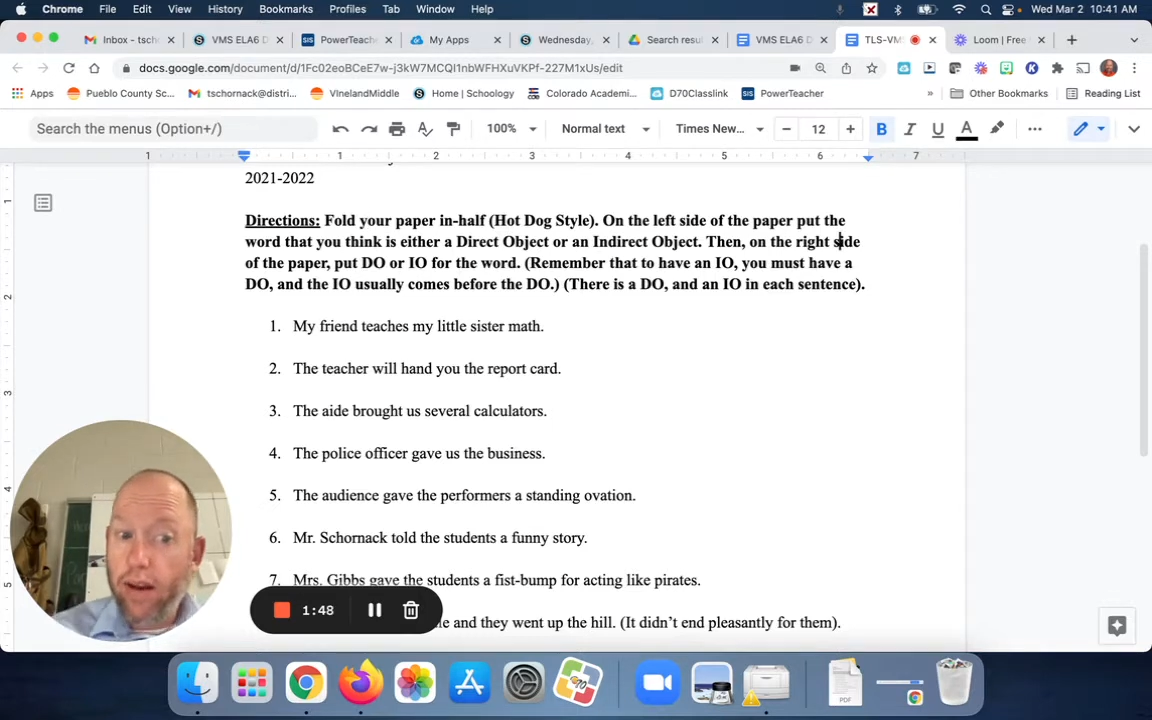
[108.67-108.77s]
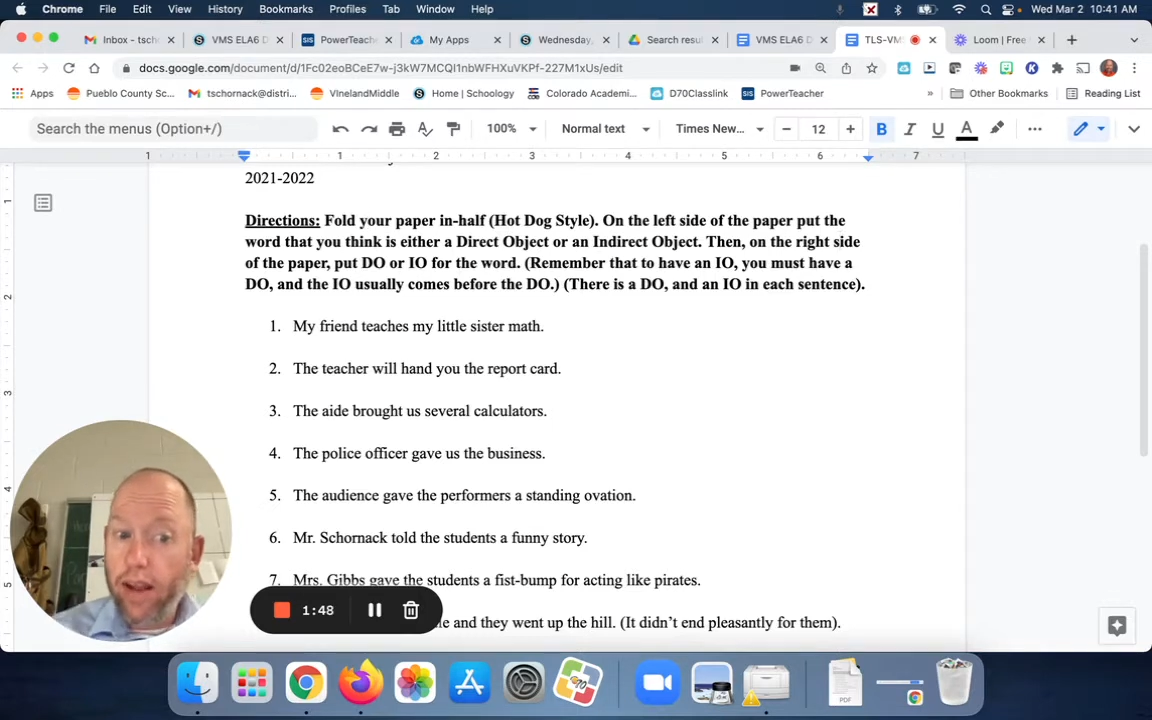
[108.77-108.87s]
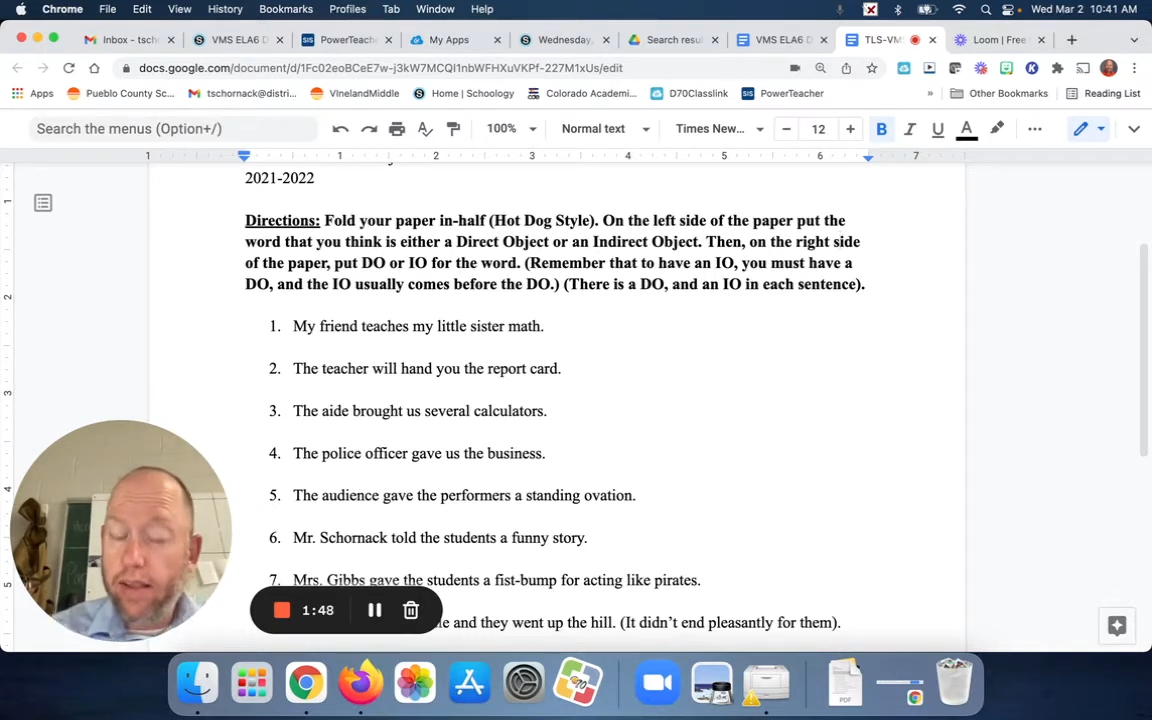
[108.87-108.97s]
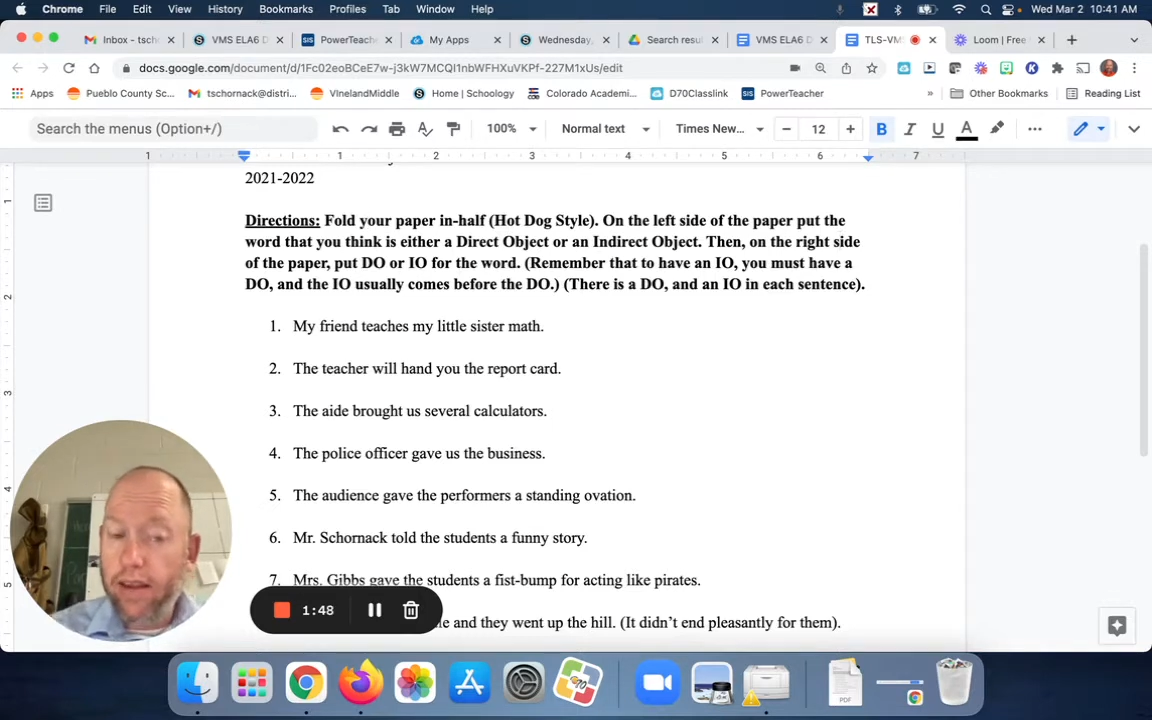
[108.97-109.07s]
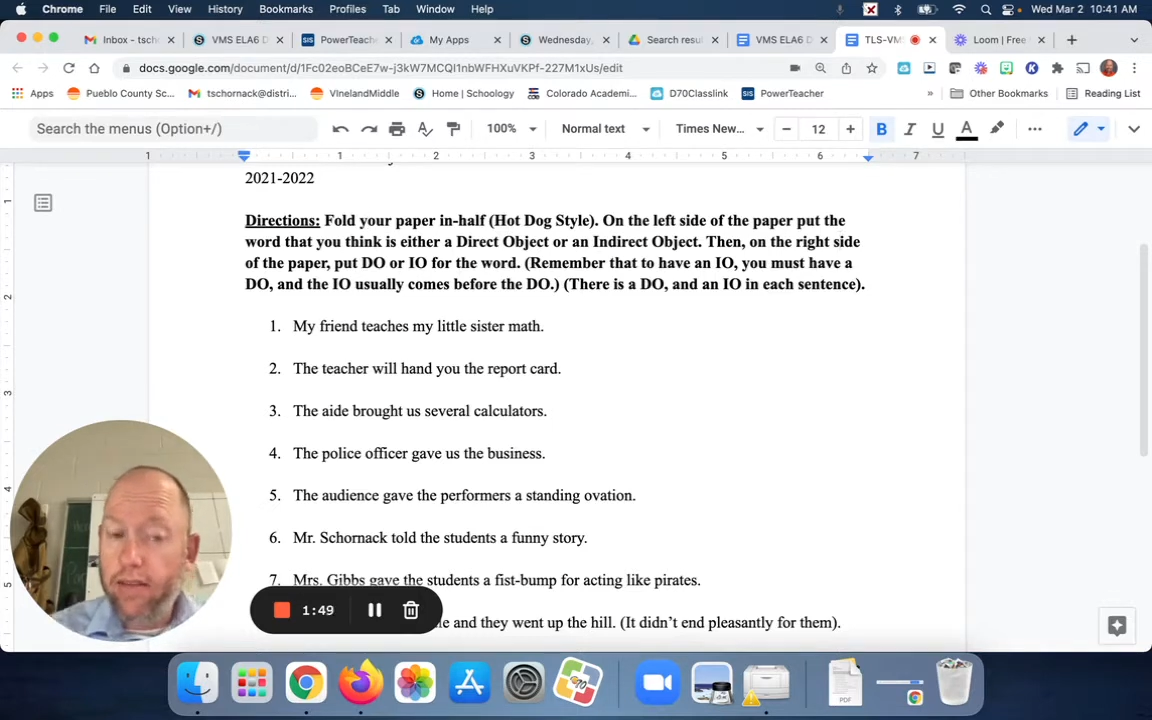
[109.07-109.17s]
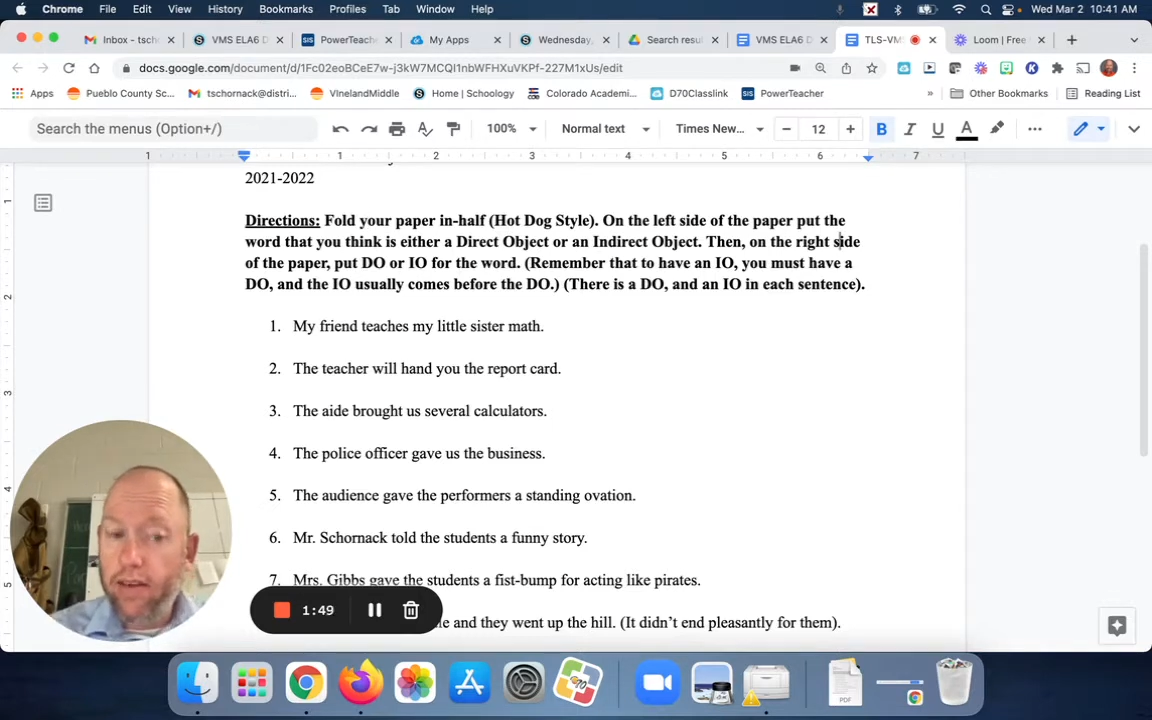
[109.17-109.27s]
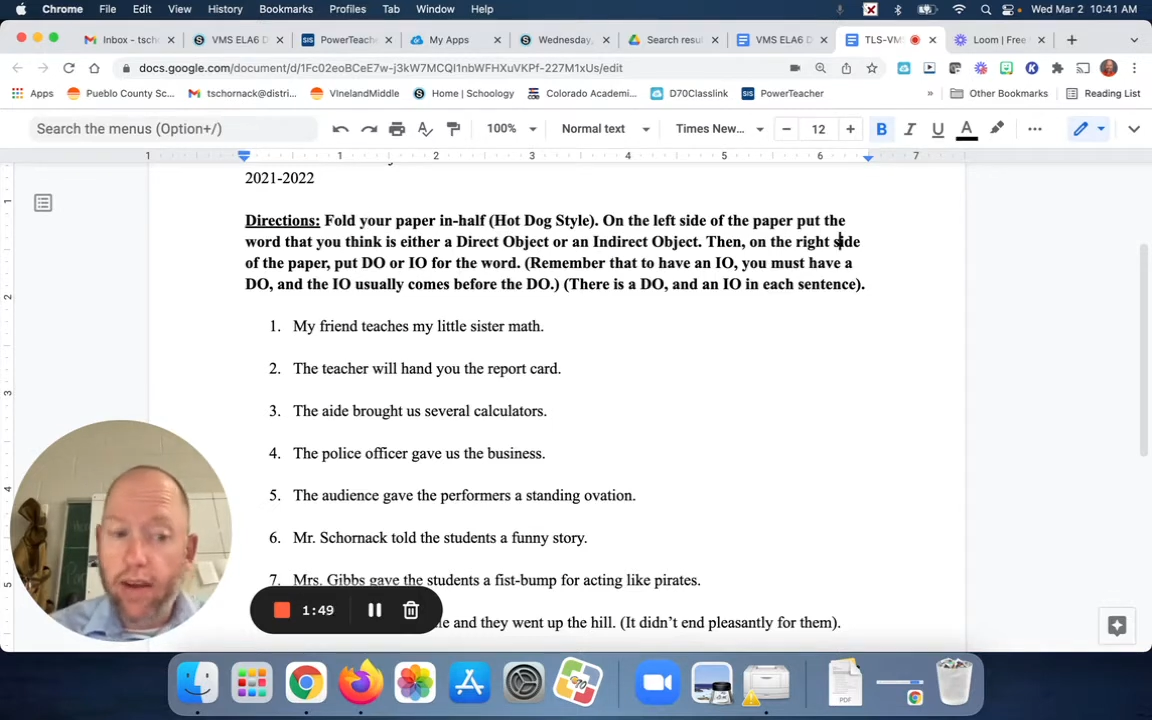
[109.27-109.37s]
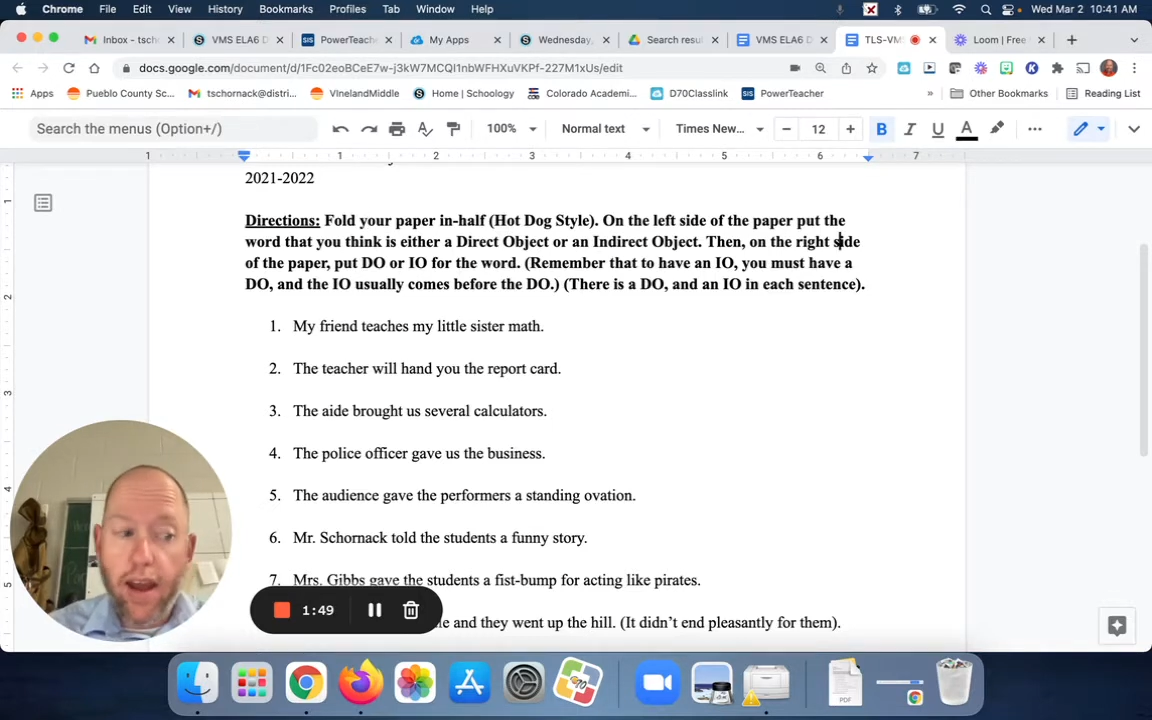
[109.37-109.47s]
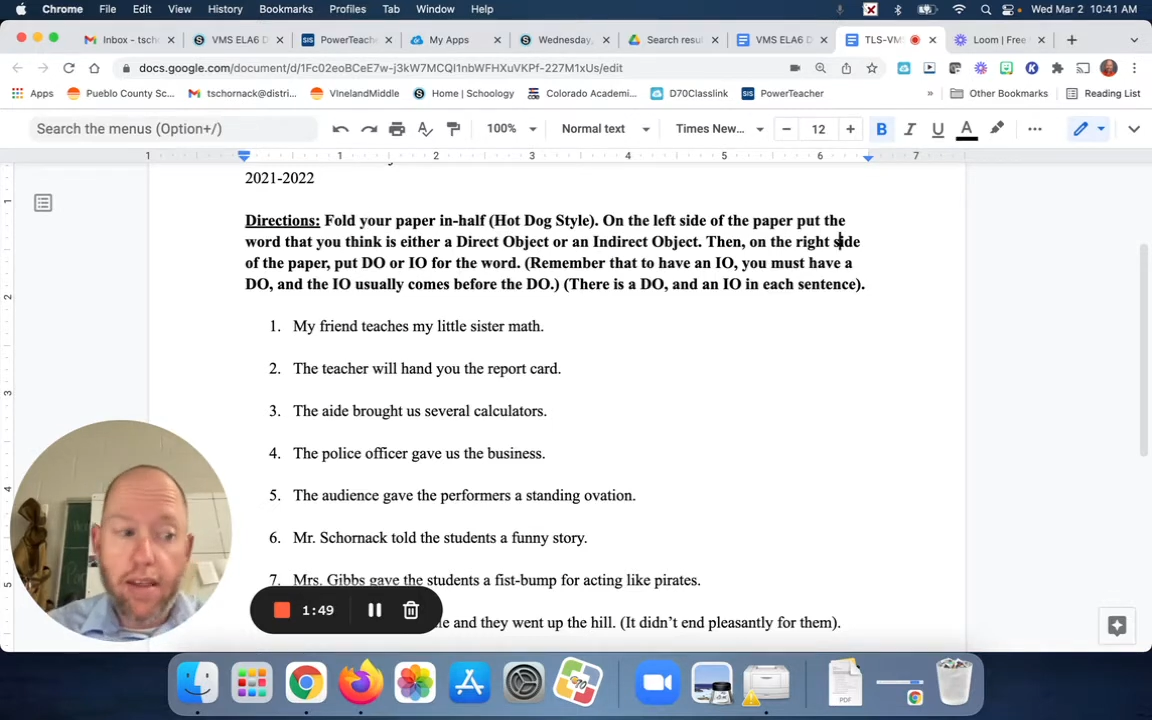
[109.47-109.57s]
I teach you guys